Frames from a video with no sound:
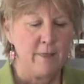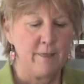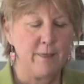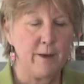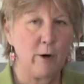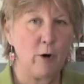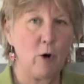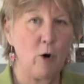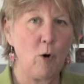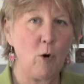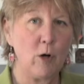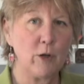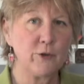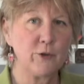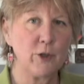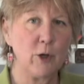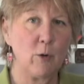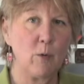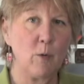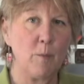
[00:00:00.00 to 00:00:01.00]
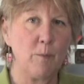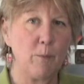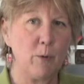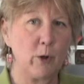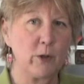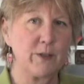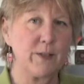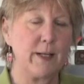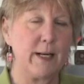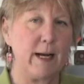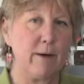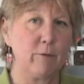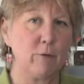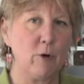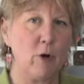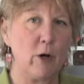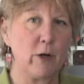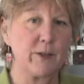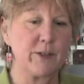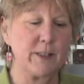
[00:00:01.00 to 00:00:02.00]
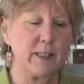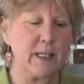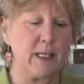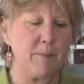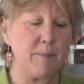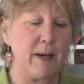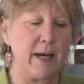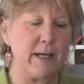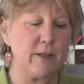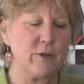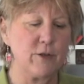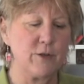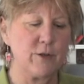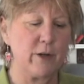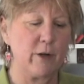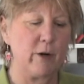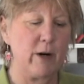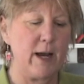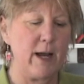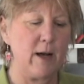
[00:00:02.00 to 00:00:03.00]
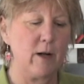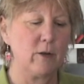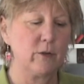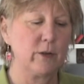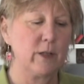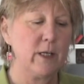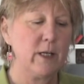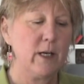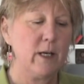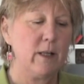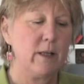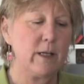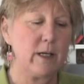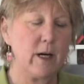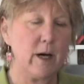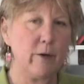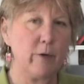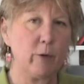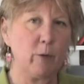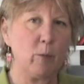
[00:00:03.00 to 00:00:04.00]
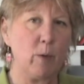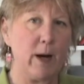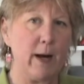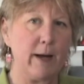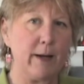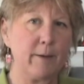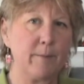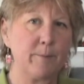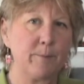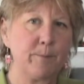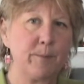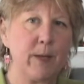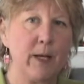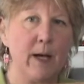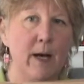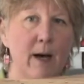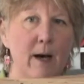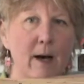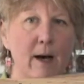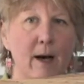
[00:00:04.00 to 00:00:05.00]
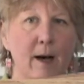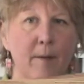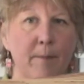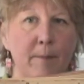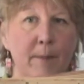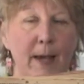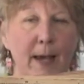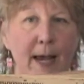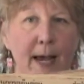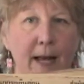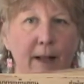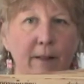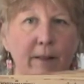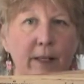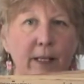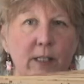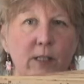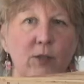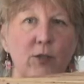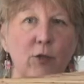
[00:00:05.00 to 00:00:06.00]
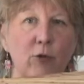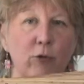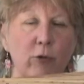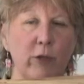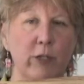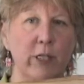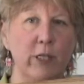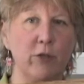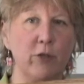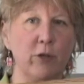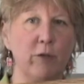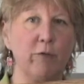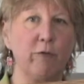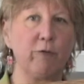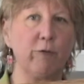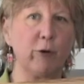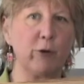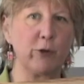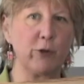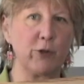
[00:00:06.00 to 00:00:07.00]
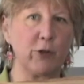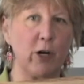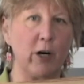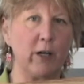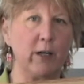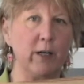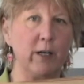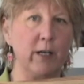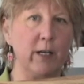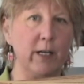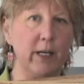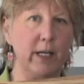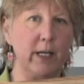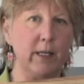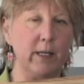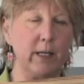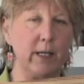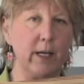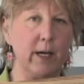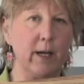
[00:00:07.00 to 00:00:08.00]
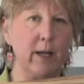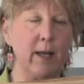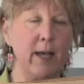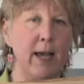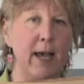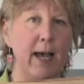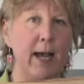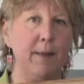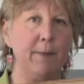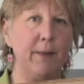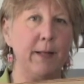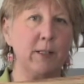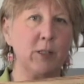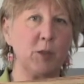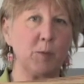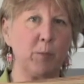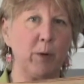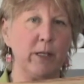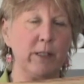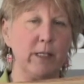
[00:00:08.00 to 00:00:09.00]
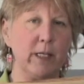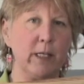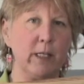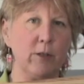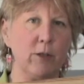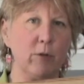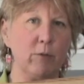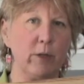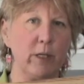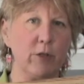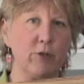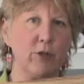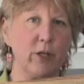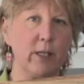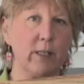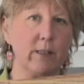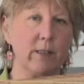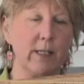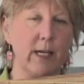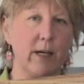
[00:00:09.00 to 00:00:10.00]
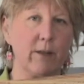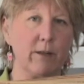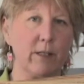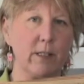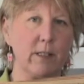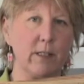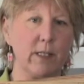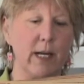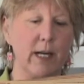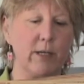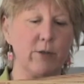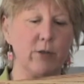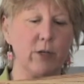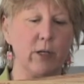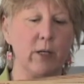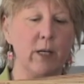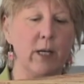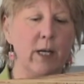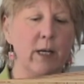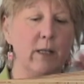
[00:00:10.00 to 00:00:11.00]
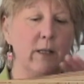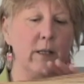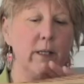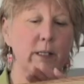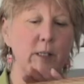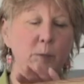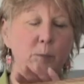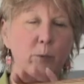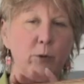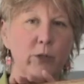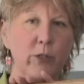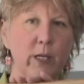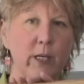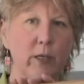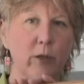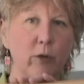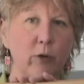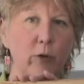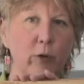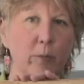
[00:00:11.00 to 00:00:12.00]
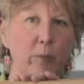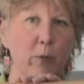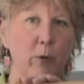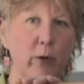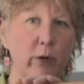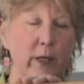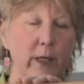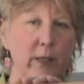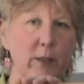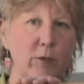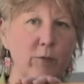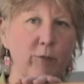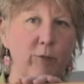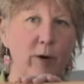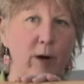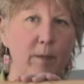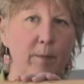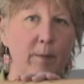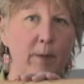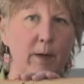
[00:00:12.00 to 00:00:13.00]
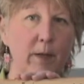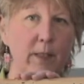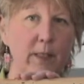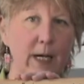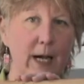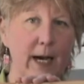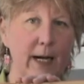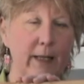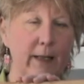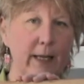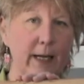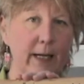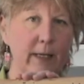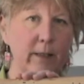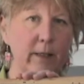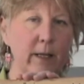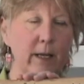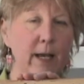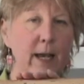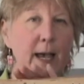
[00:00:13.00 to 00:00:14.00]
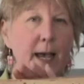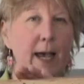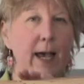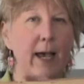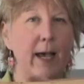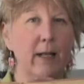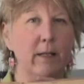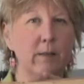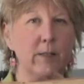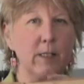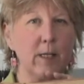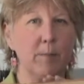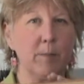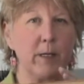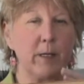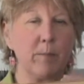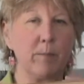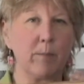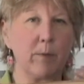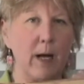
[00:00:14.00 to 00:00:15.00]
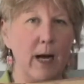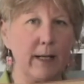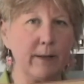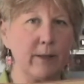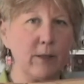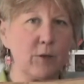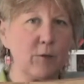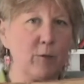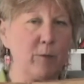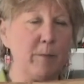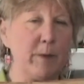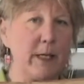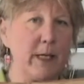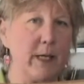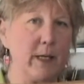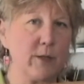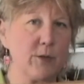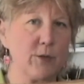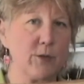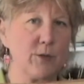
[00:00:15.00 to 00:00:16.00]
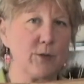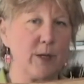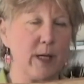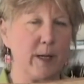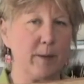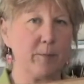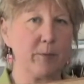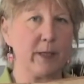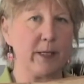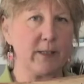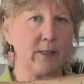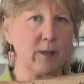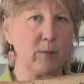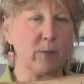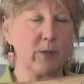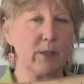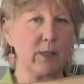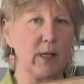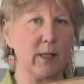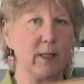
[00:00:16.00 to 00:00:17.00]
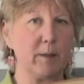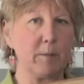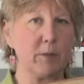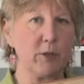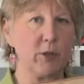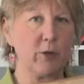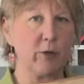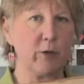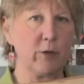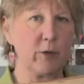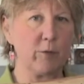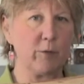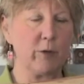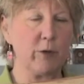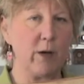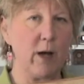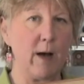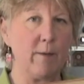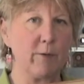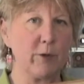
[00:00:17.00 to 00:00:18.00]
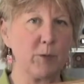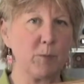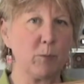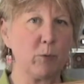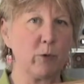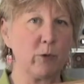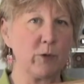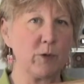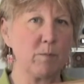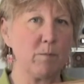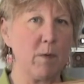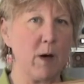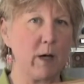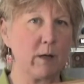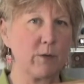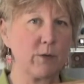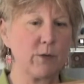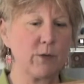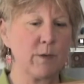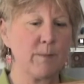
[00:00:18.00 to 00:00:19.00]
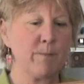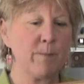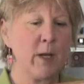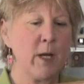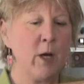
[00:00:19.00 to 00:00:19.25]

There are also books that have long skinny pages that are held the other way. And this tradition first started in India and then spread to Indonesia and Southeast Asia. This particular book is from Thailand, and somebody got this for me at a place that was selling materials for novice Buddhist monks.